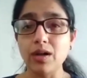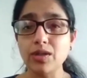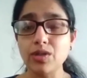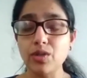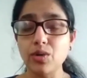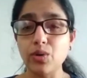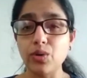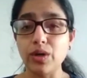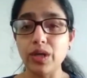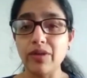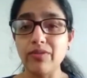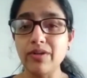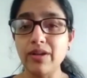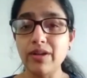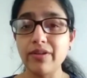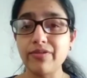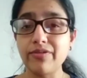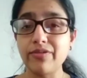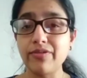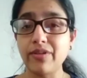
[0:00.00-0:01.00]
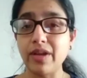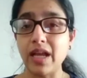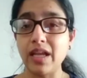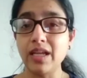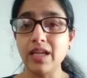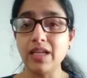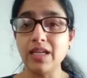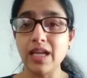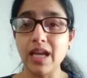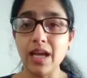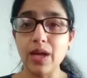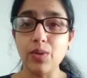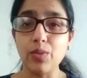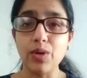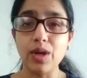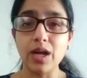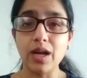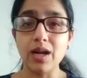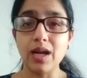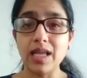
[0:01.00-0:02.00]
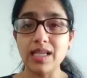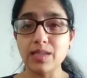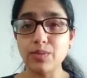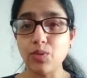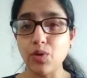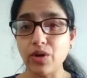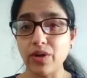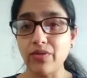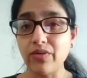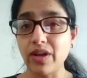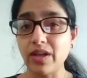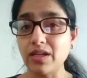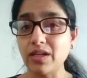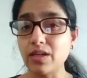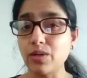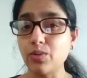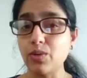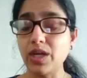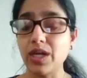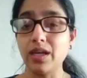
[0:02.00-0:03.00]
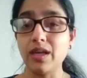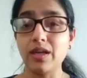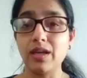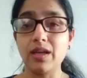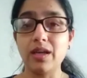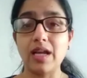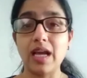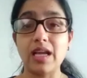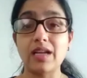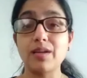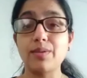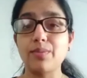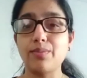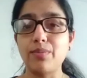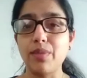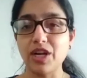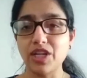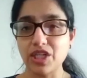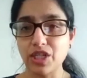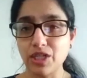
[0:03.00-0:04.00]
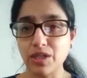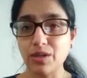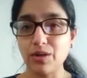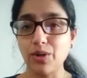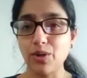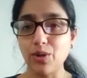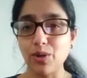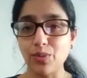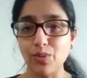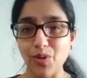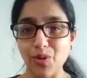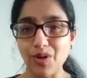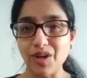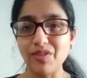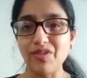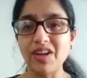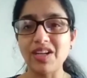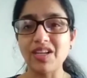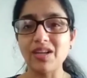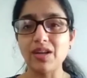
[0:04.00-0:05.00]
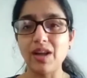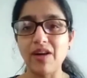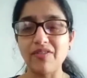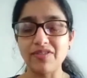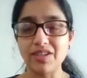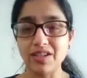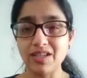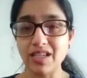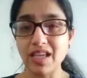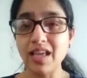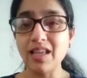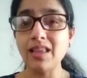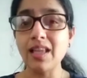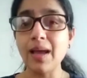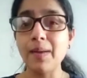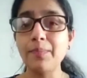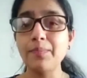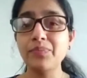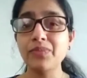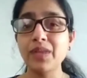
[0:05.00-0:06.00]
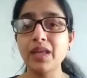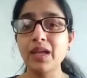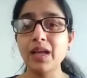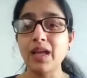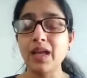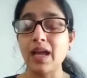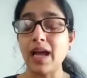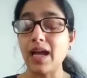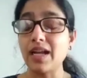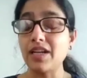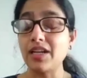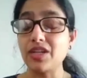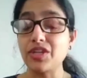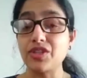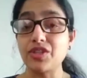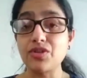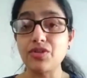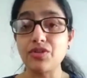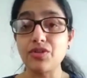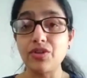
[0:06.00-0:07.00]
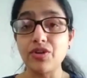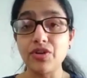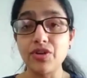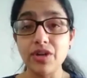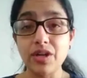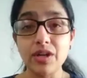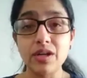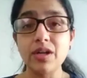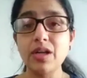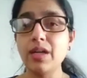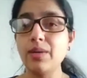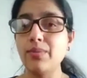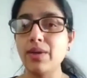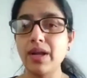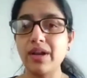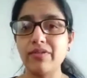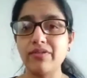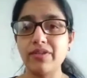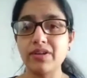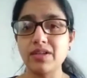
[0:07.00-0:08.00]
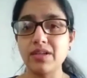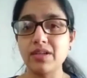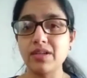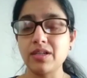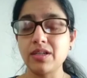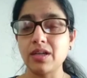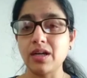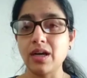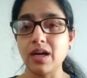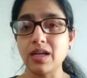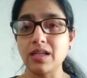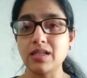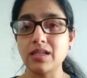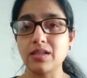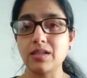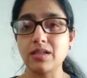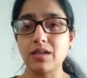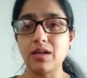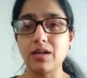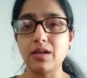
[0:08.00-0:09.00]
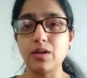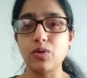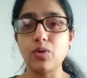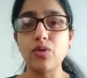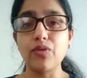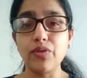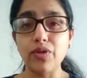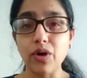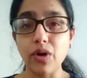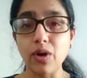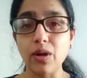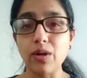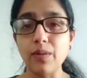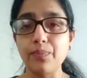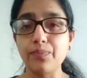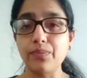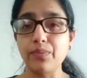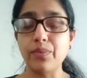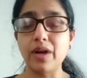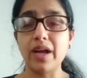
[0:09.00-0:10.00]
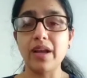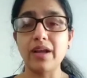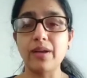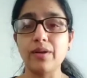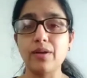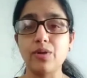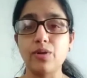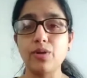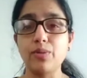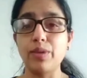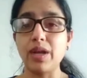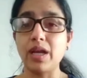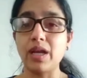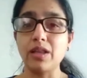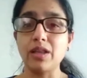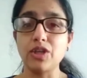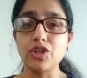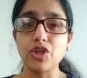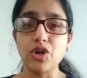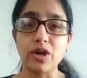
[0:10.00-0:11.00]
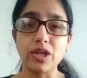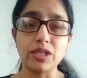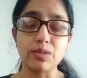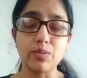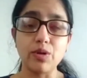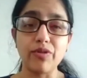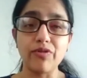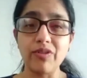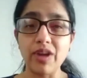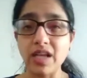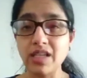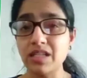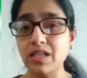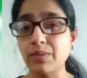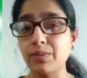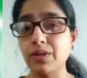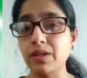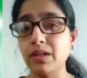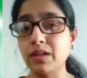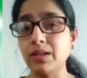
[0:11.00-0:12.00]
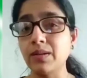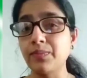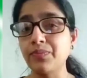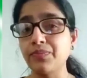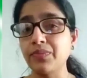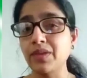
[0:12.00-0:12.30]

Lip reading: So even if any day we are less motivated, we get much, you know, motivated after seeing them, and it has really benefited us overall by, you know, making the joints more flexible,